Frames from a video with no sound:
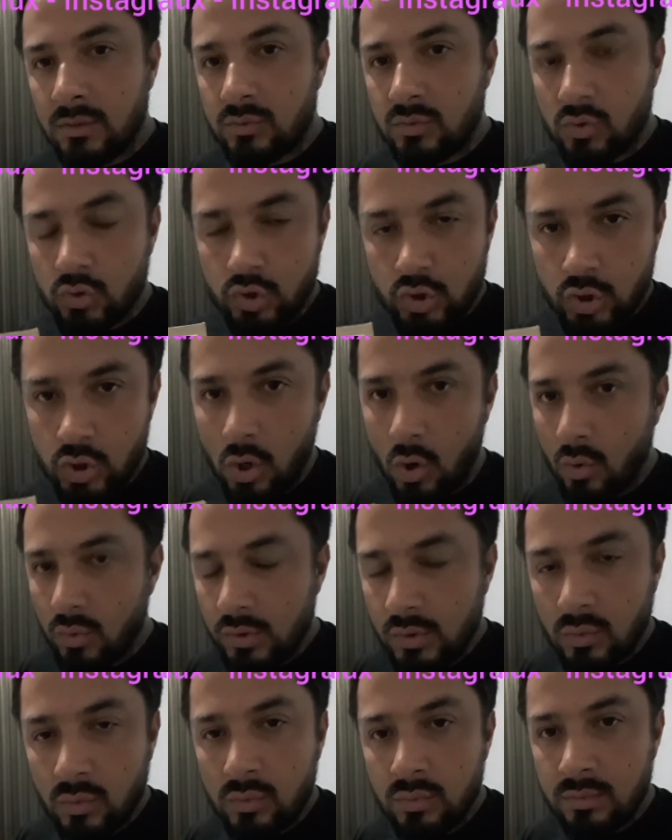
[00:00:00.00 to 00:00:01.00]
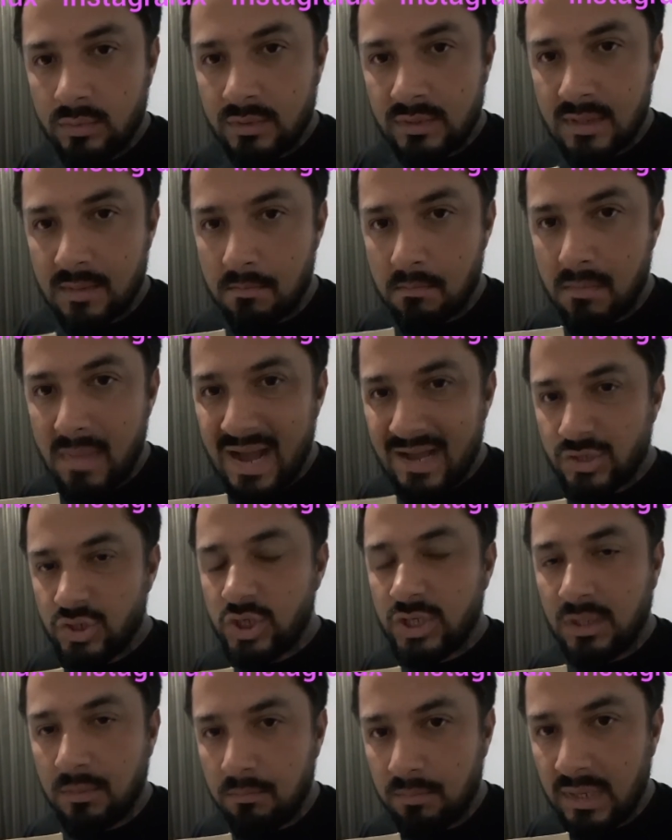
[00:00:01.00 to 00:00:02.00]
to show you the
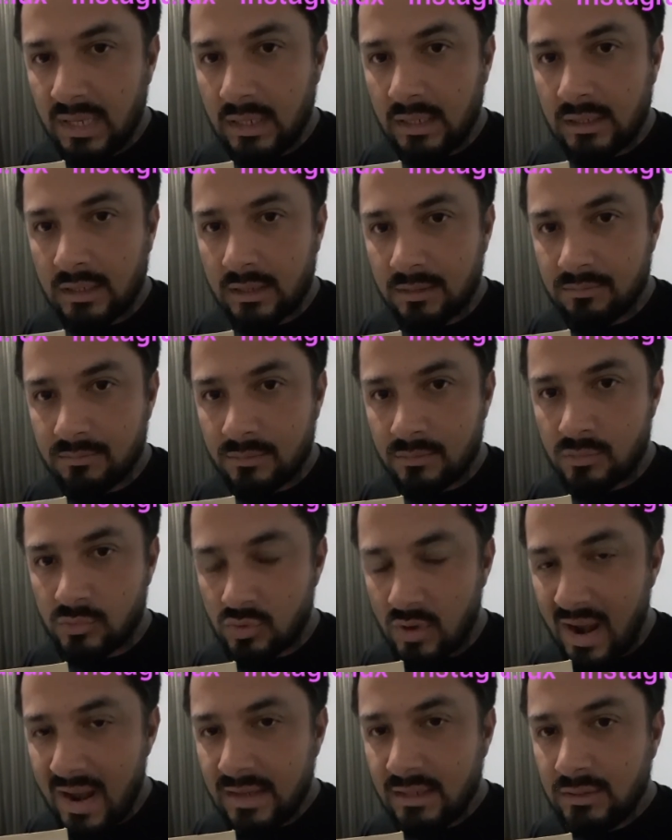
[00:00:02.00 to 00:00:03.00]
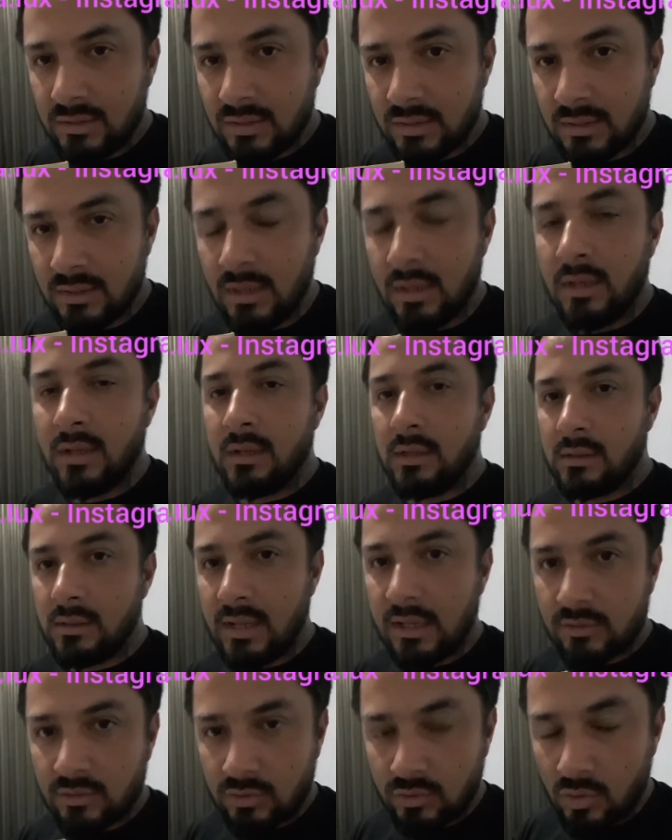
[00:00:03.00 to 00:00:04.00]
magic pick, right?
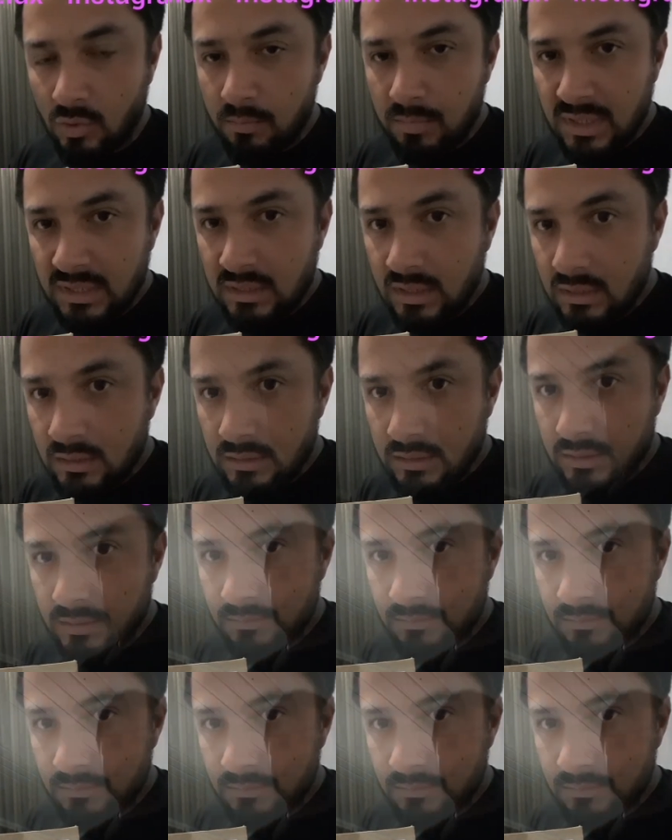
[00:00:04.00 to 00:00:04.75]
Let's open it.